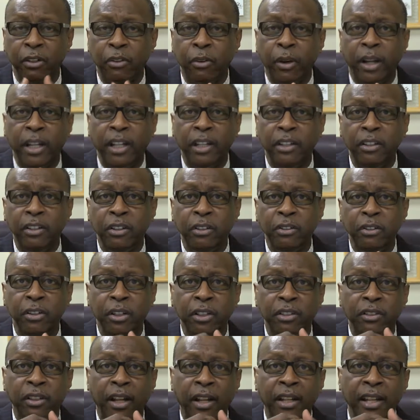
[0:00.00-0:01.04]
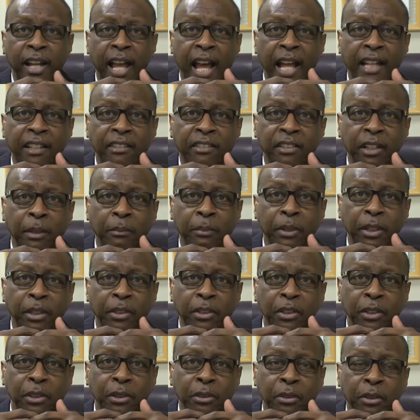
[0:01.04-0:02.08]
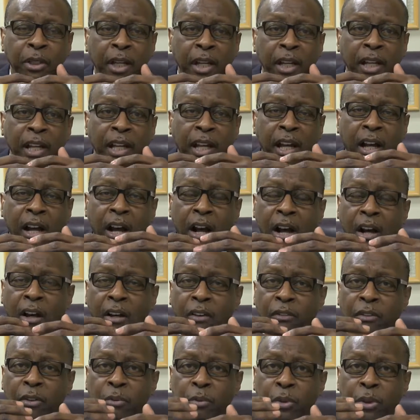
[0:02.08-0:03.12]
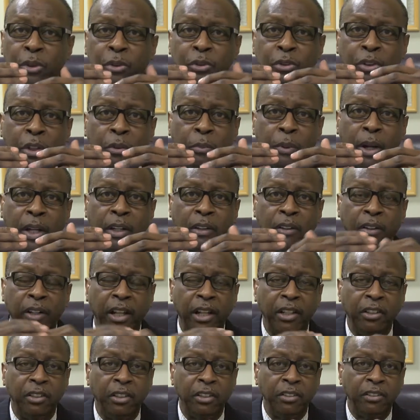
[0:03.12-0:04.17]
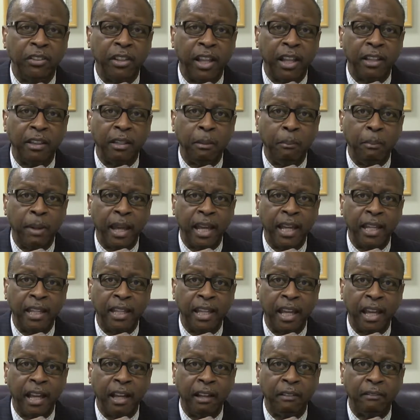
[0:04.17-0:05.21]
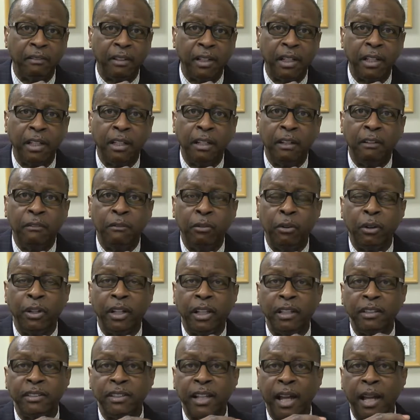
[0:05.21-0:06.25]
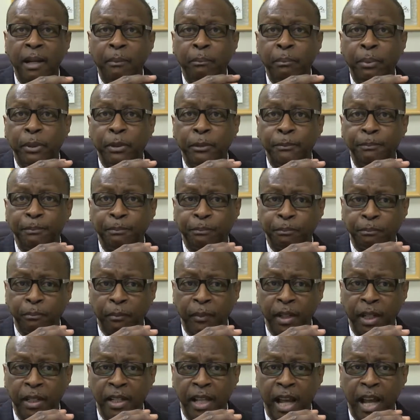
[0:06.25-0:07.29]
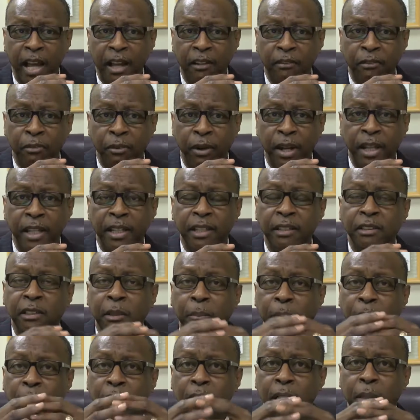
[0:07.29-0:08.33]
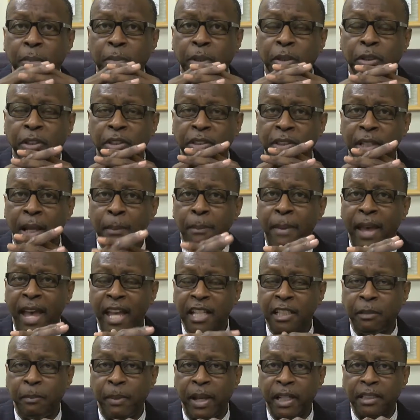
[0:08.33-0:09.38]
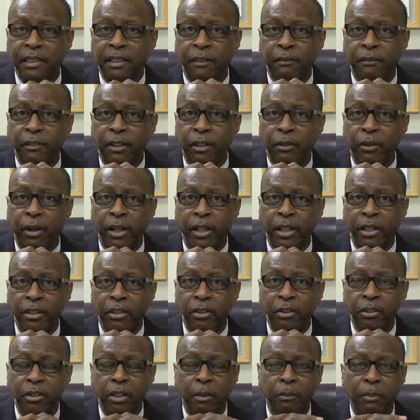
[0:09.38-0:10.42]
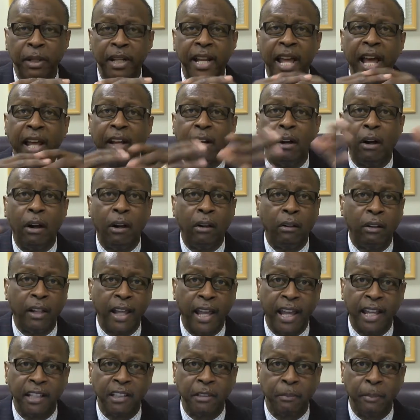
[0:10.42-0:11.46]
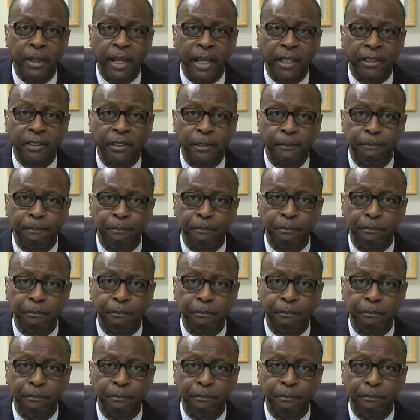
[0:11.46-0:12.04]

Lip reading: Credit unions are not subject to all of the rules and regulations that the bank have. For an example, Dodd-Frank is applicable to some aspects of the credit union, but not all aspects.